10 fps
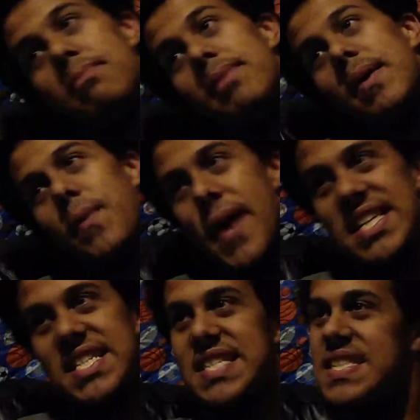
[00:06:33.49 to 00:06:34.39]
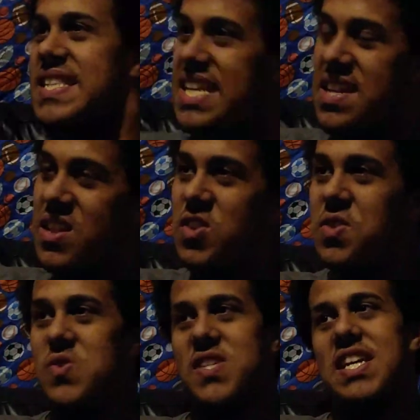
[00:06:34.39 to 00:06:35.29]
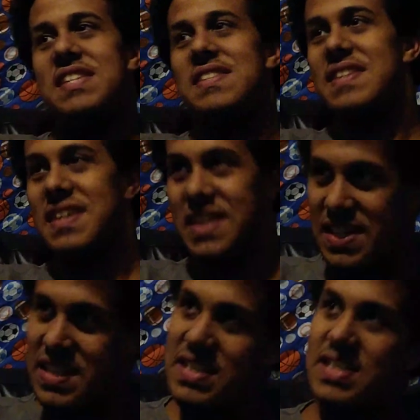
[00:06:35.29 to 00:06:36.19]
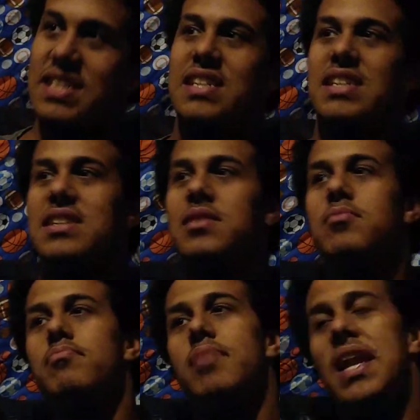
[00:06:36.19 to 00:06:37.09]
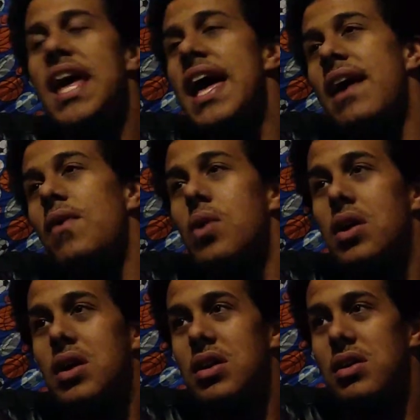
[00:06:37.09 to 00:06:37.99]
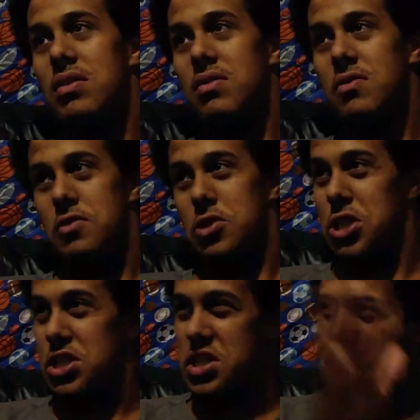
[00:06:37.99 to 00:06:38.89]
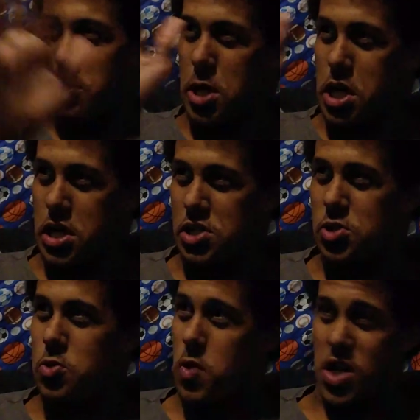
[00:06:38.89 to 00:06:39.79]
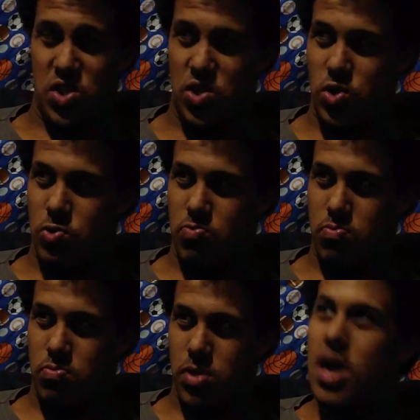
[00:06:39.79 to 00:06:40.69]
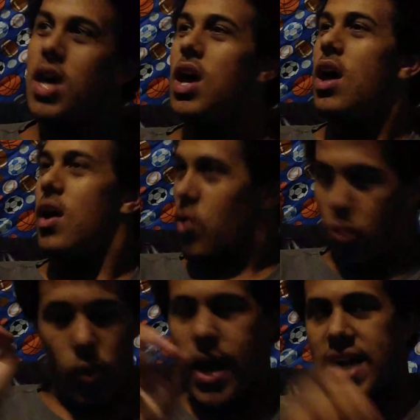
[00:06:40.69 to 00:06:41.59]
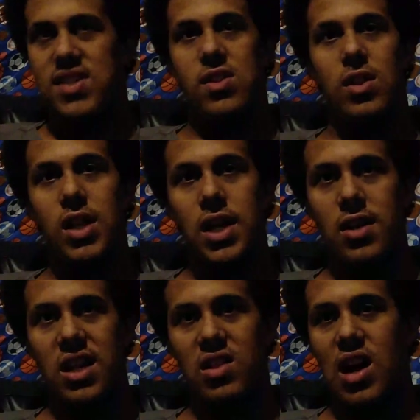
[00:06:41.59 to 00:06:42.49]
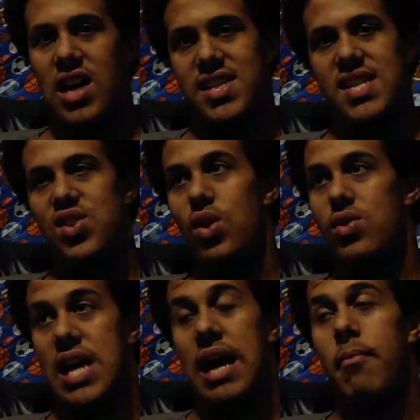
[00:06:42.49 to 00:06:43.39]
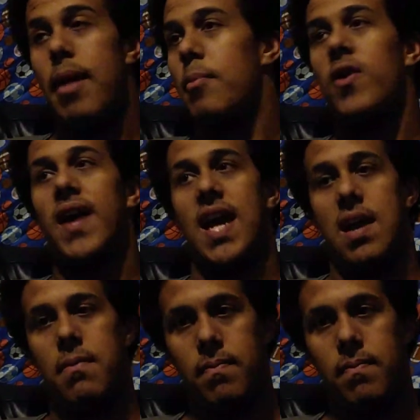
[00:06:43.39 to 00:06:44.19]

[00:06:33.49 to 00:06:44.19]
But Rex still loses. But now, for the surprise twist. Rex literally lost his whole entire memory.